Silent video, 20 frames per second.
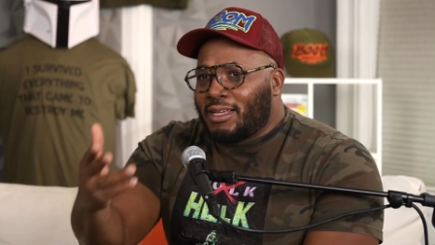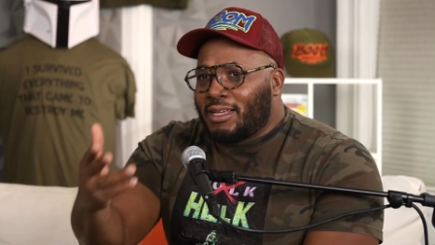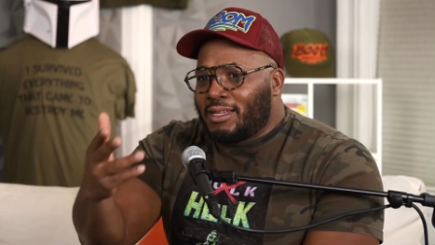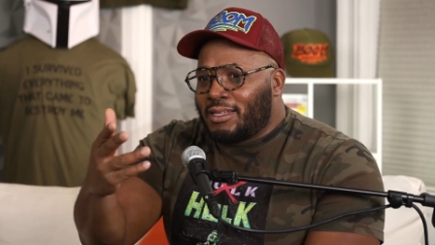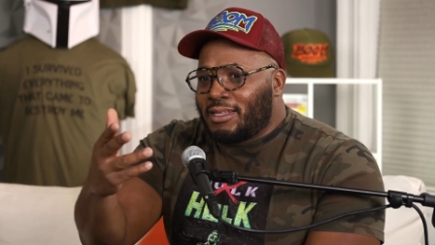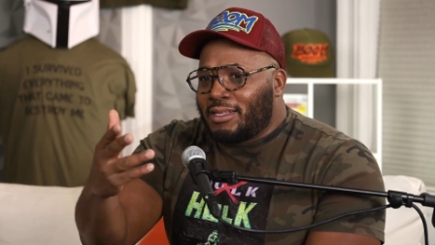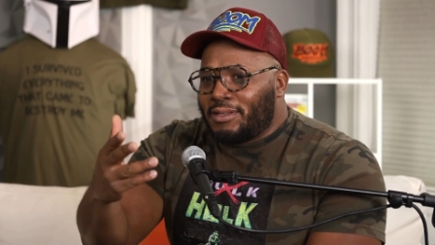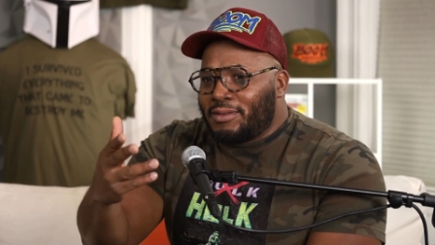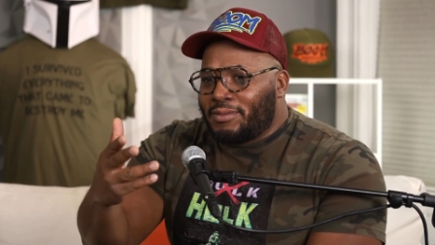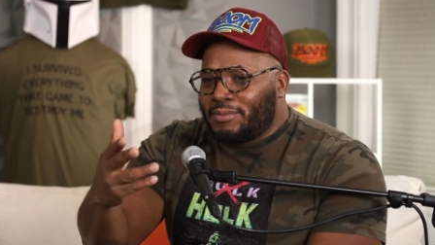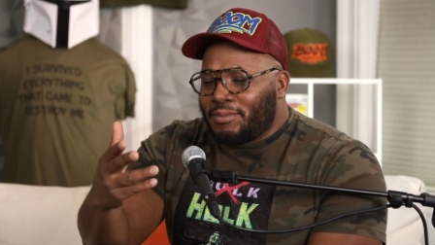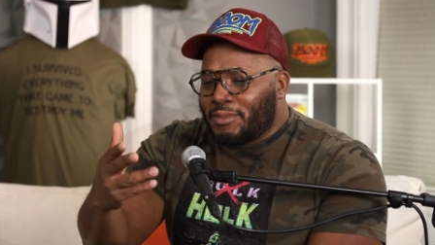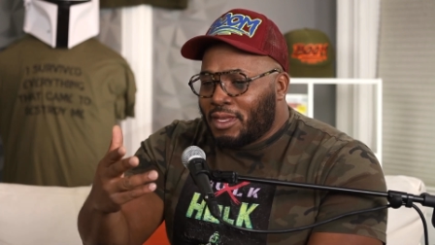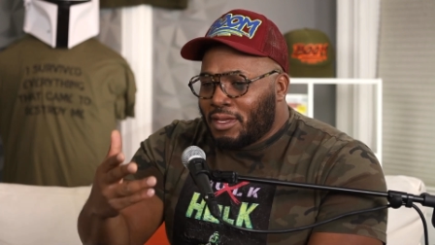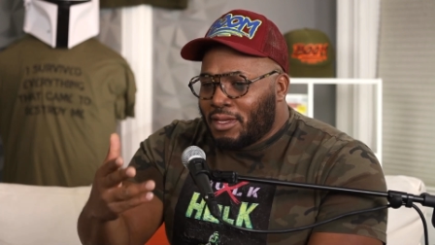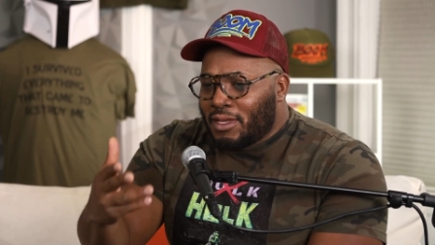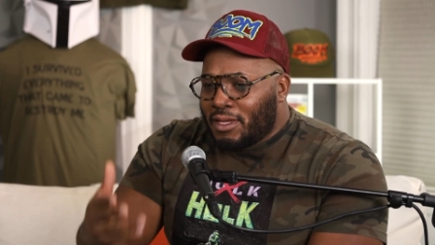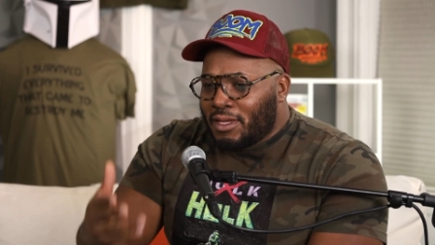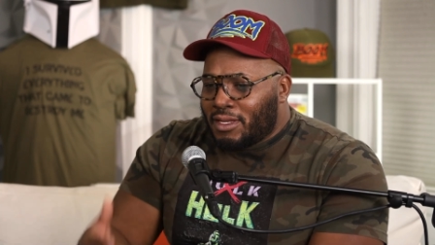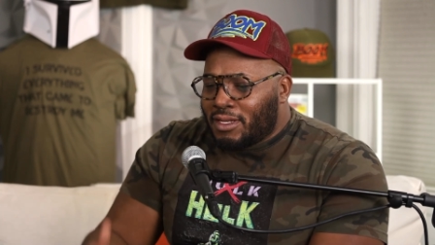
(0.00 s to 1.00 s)

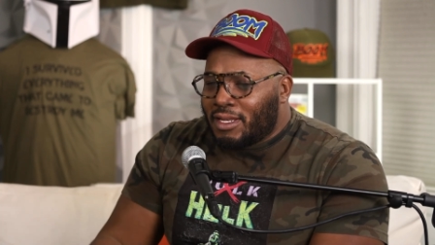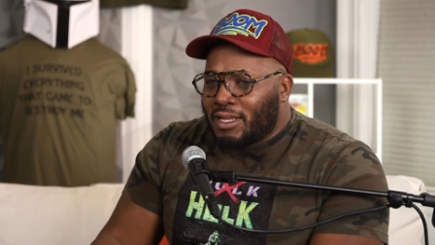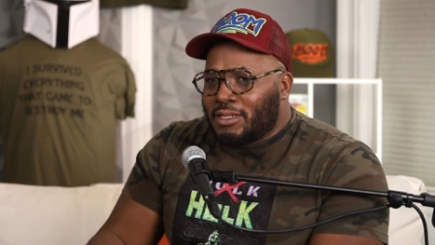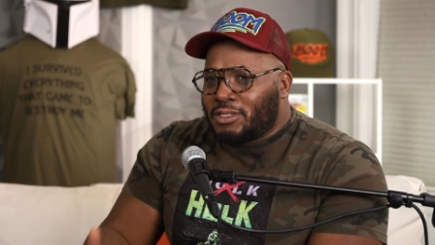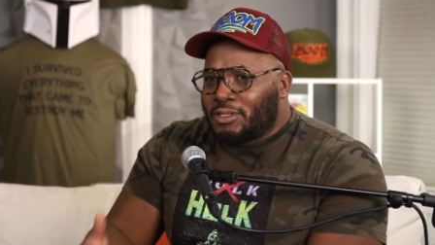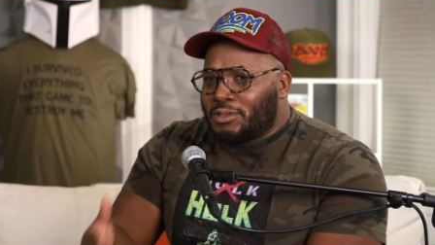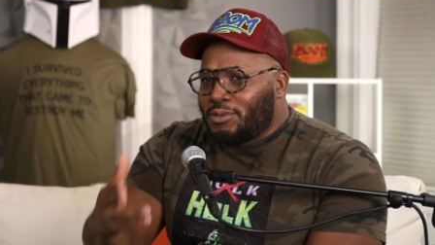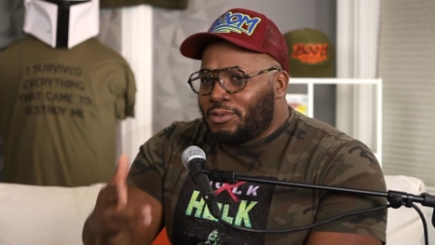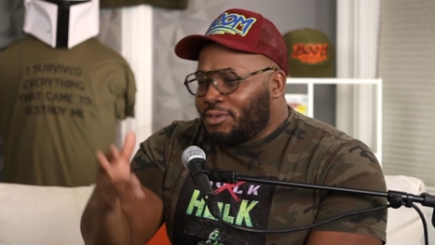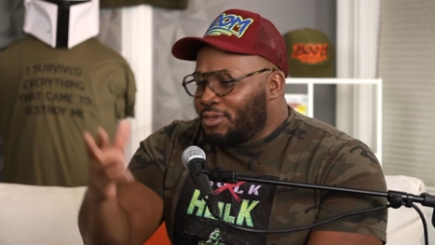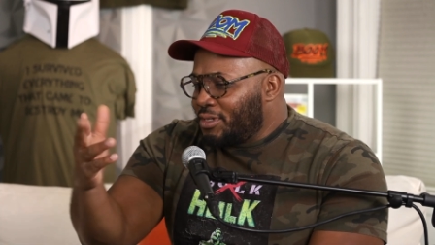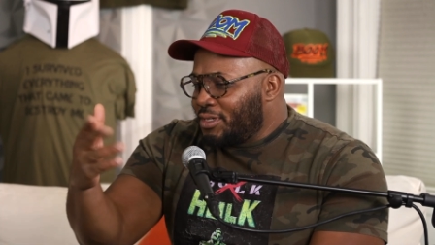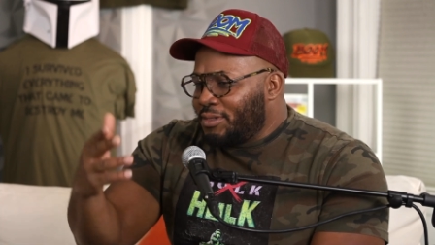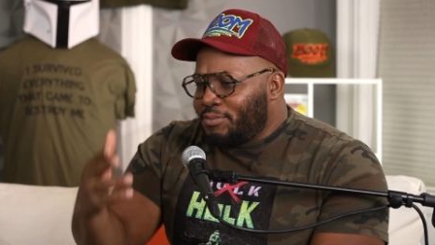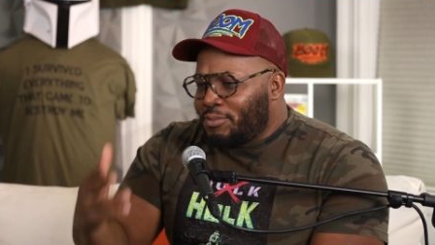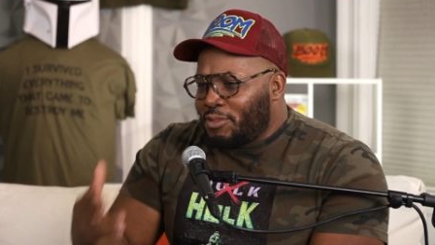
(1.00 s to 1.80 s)
Nasur,